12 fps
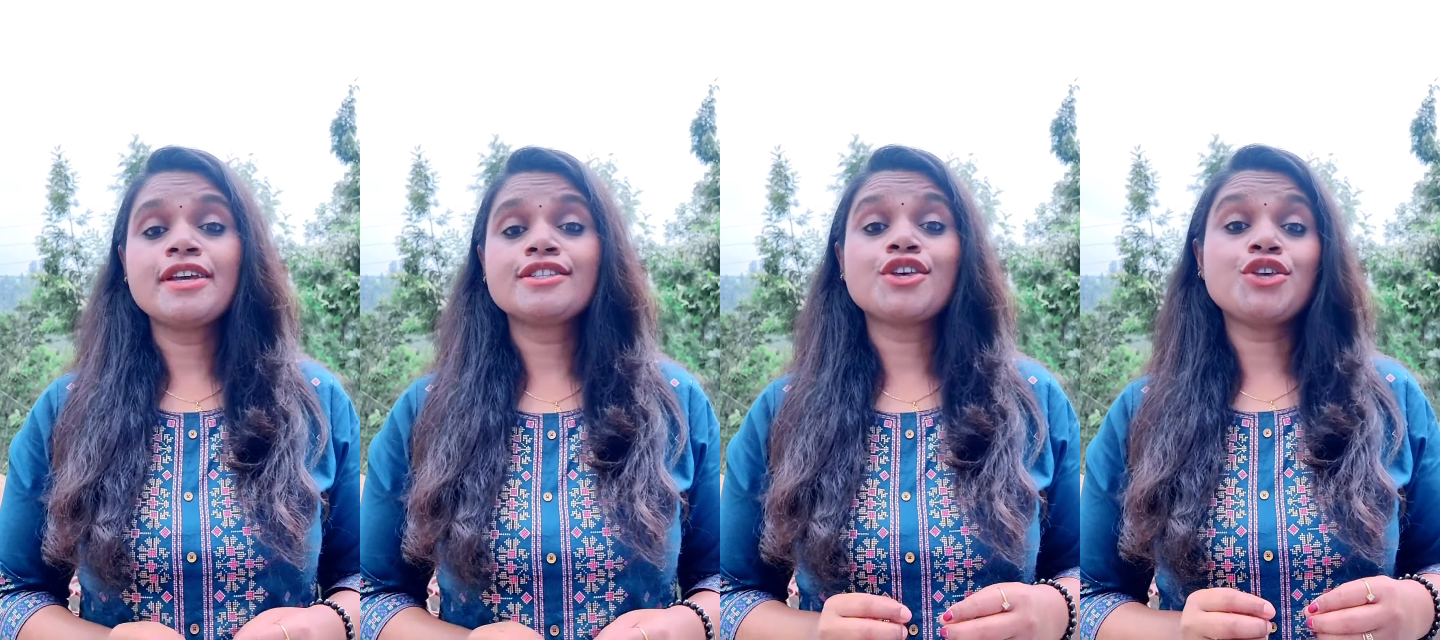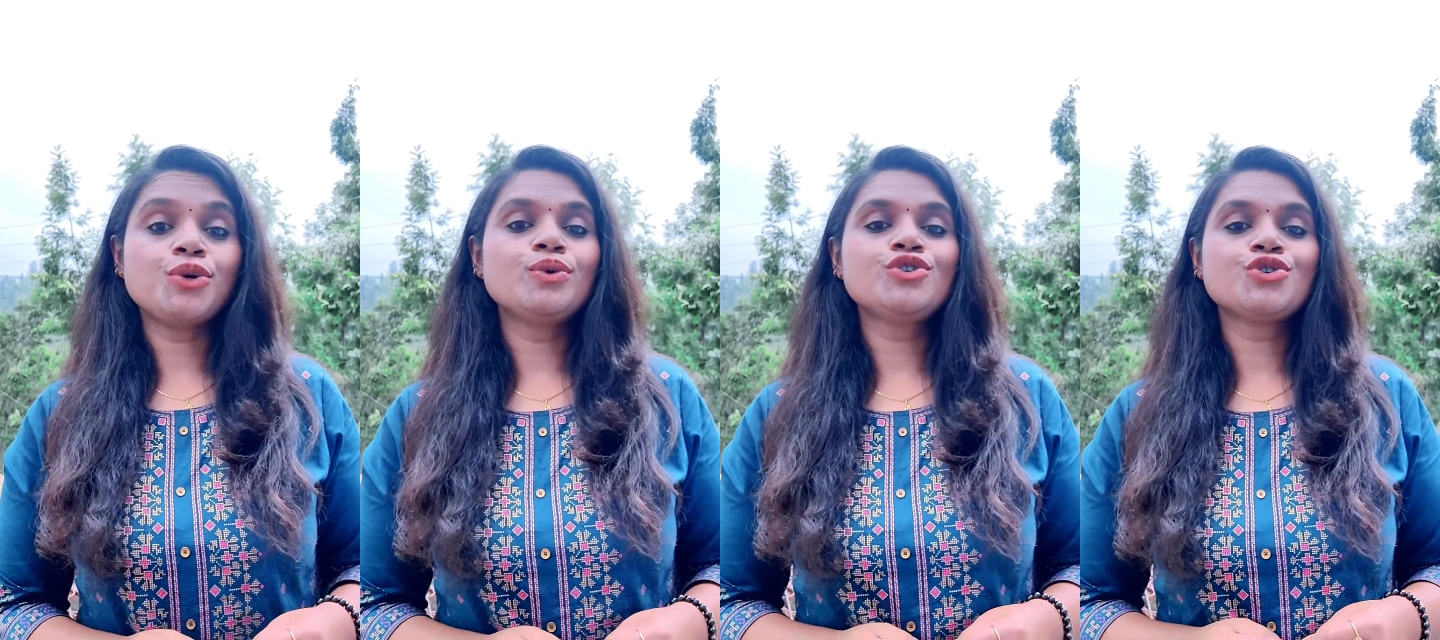plays a
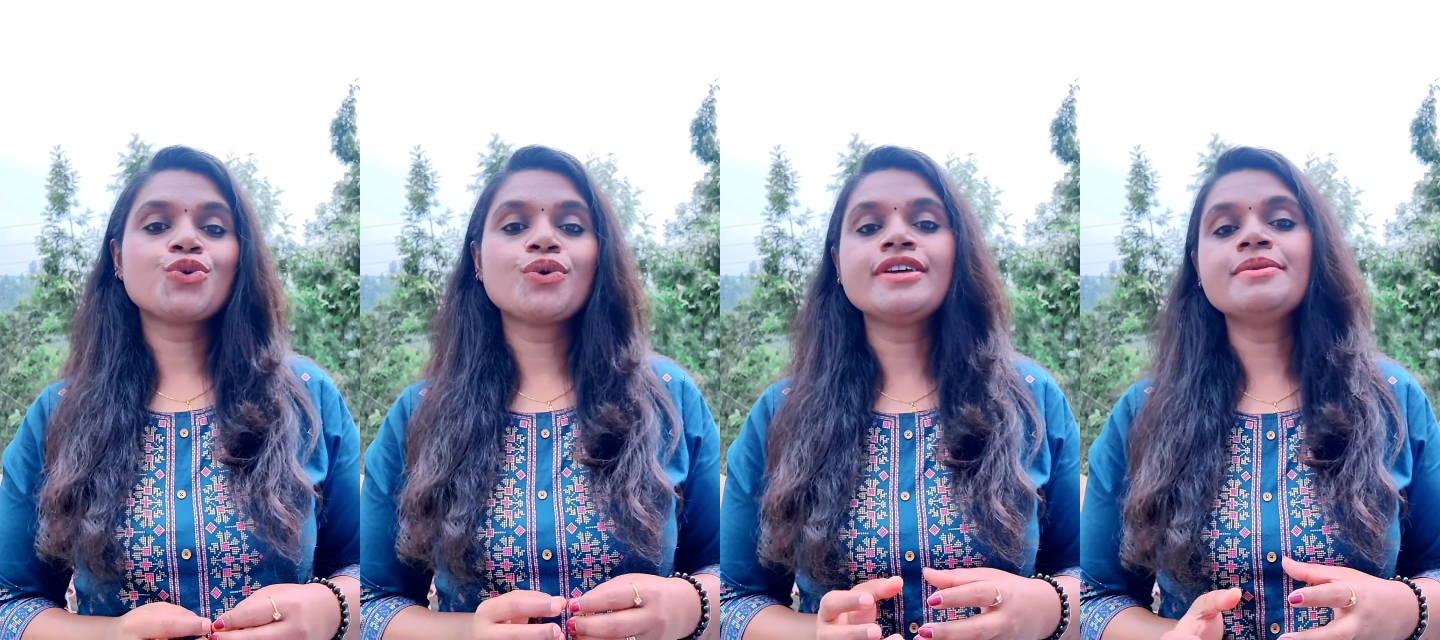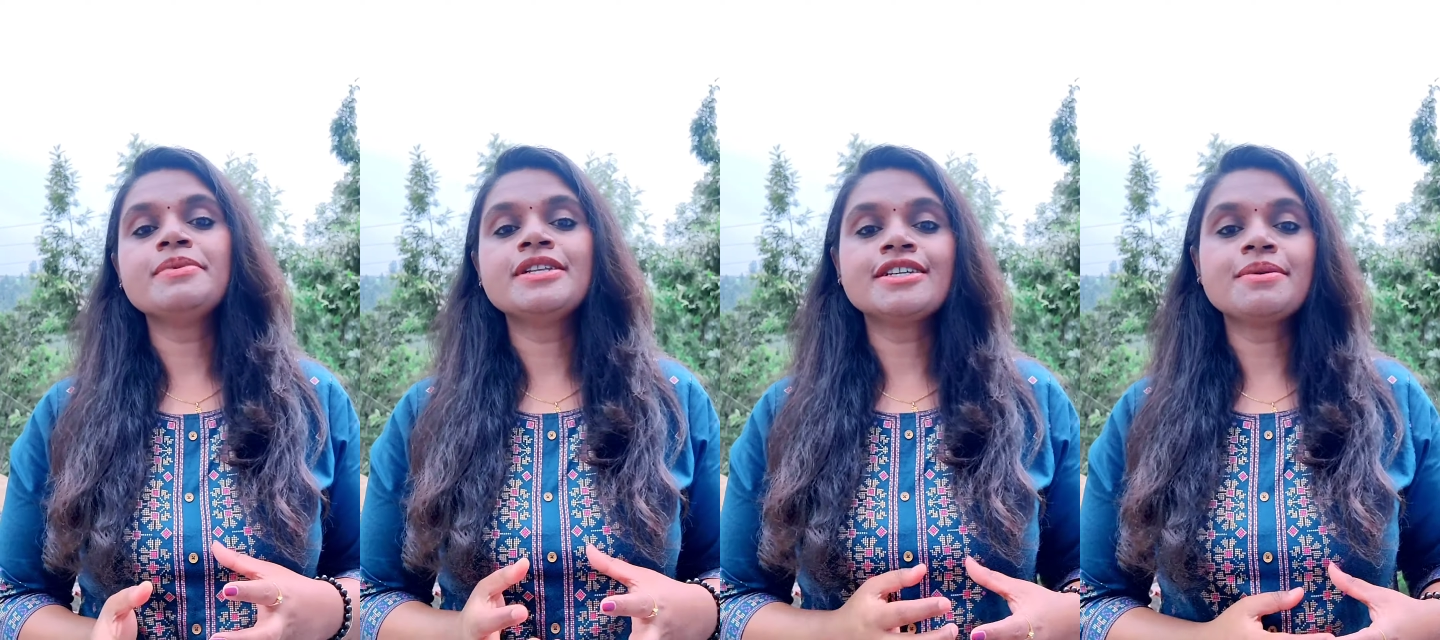huge role
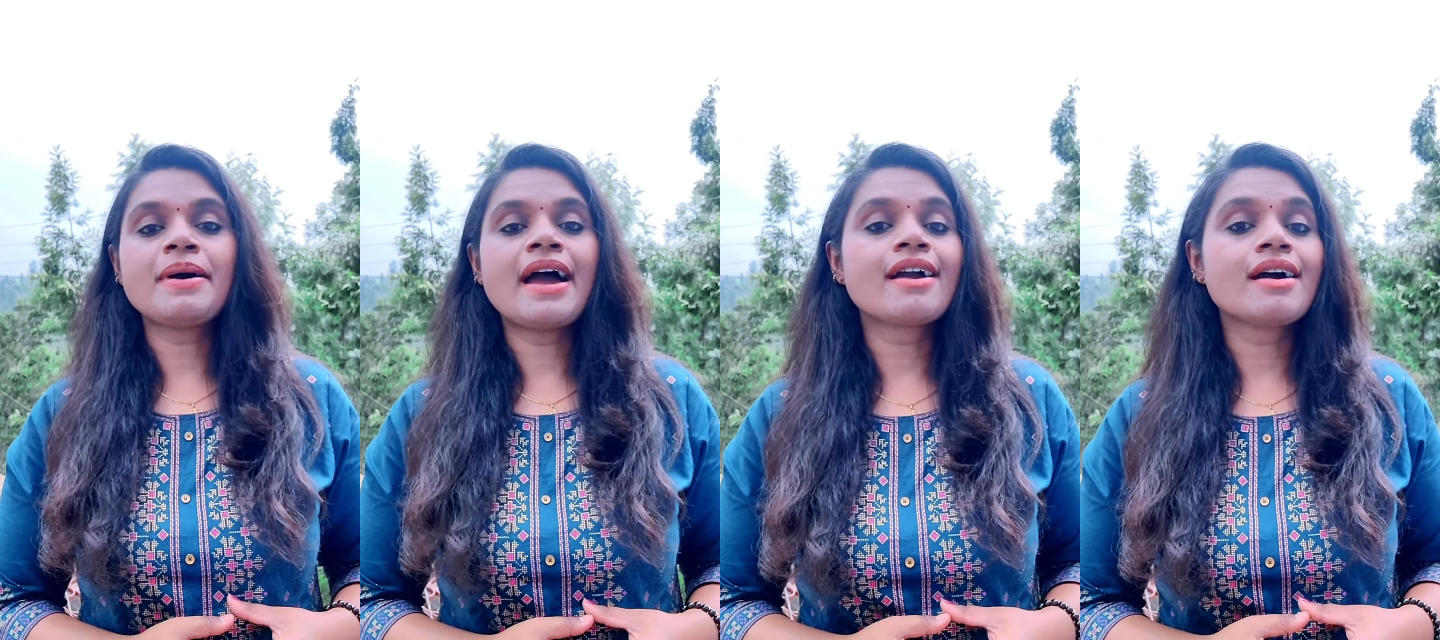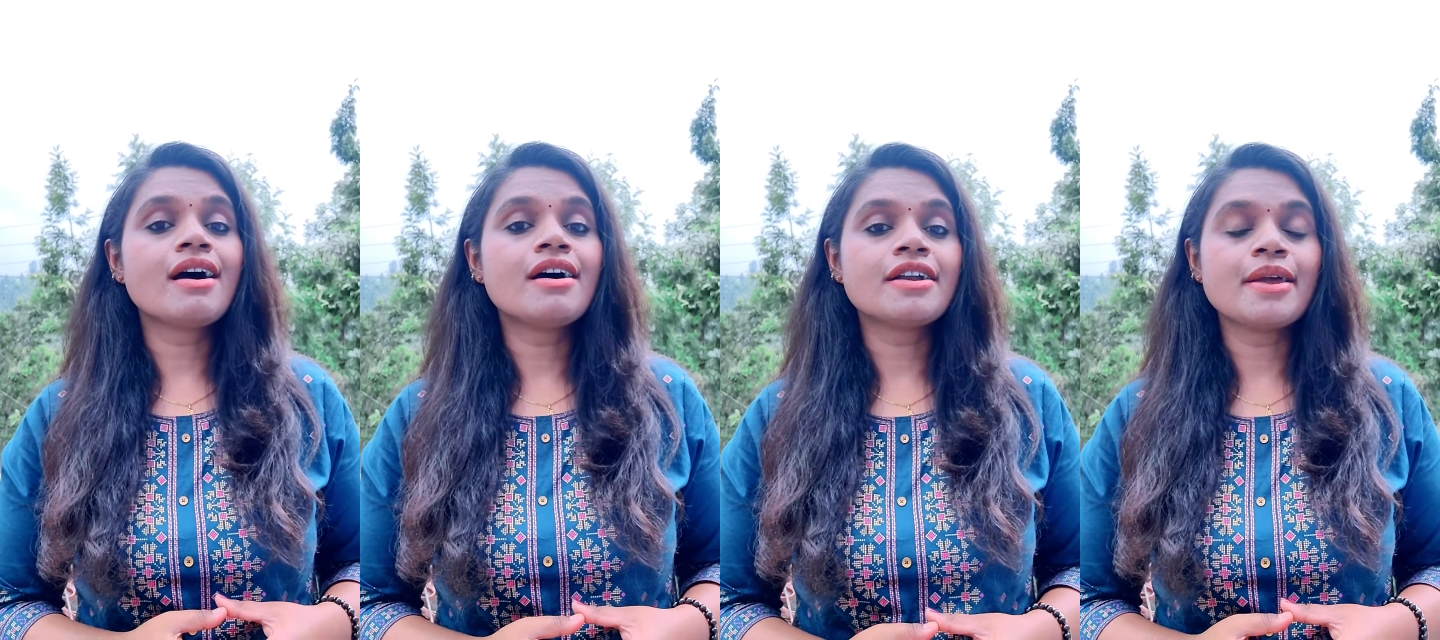in building
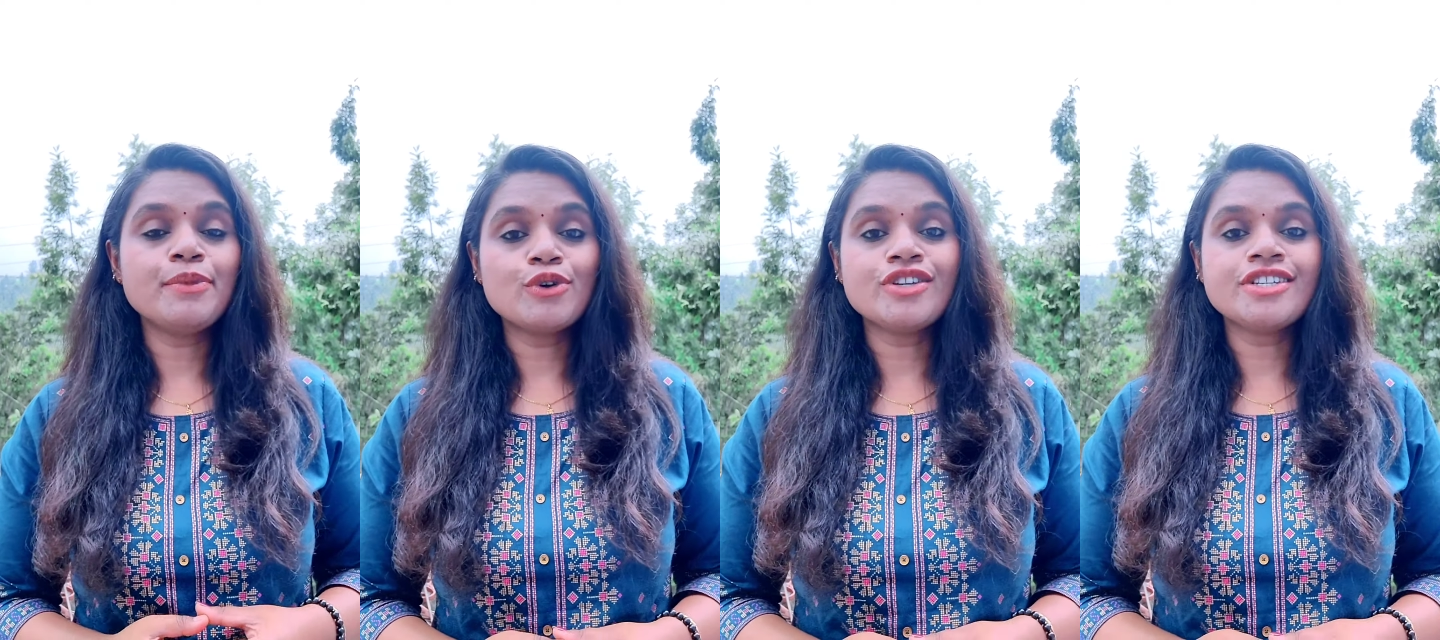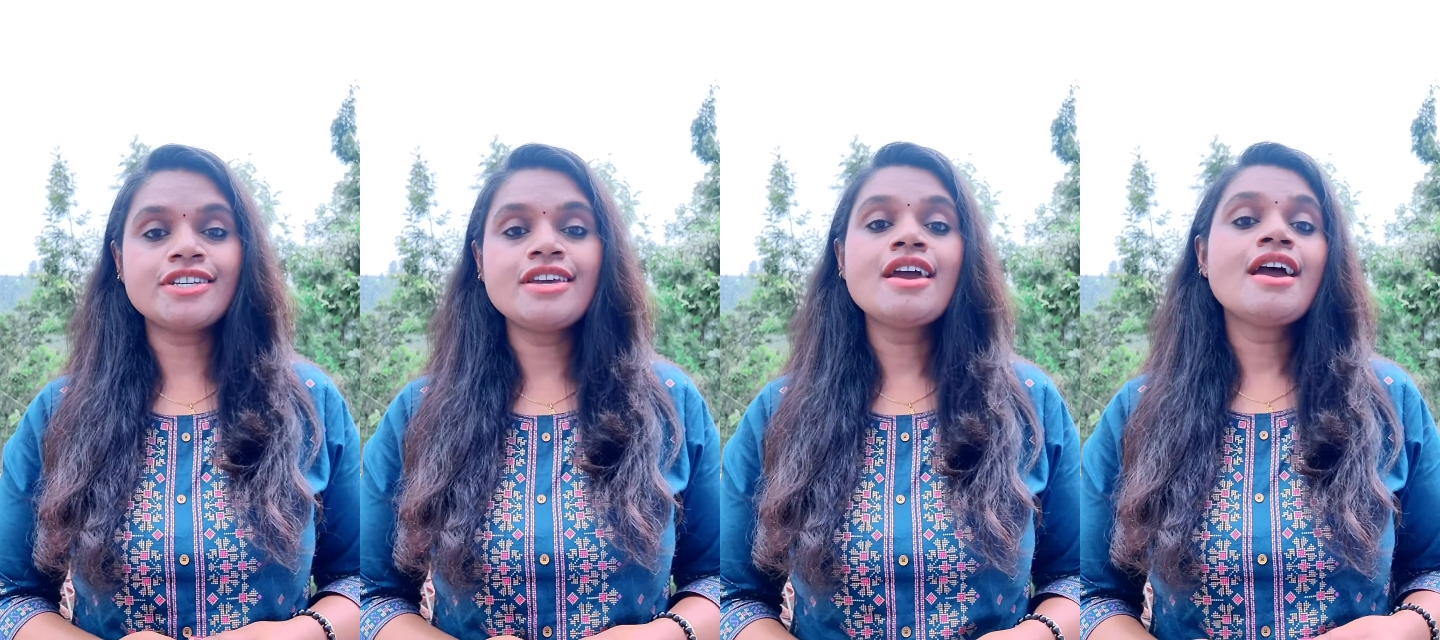back our
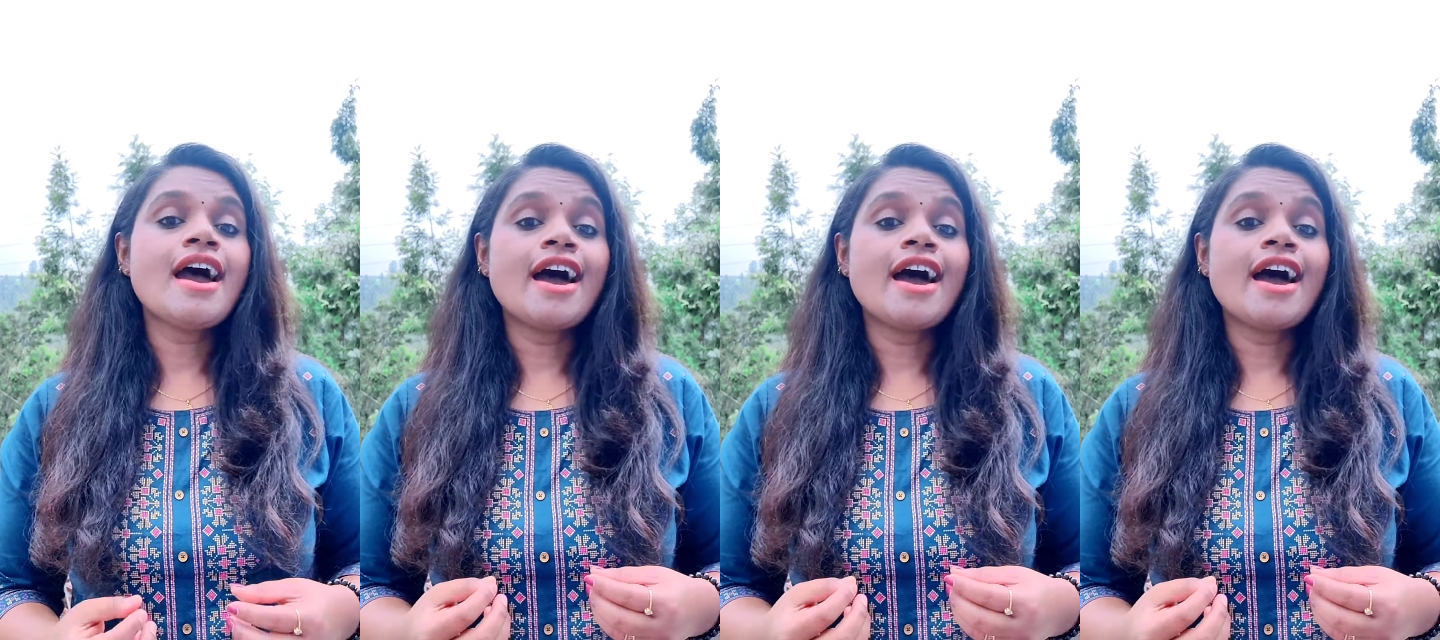immunity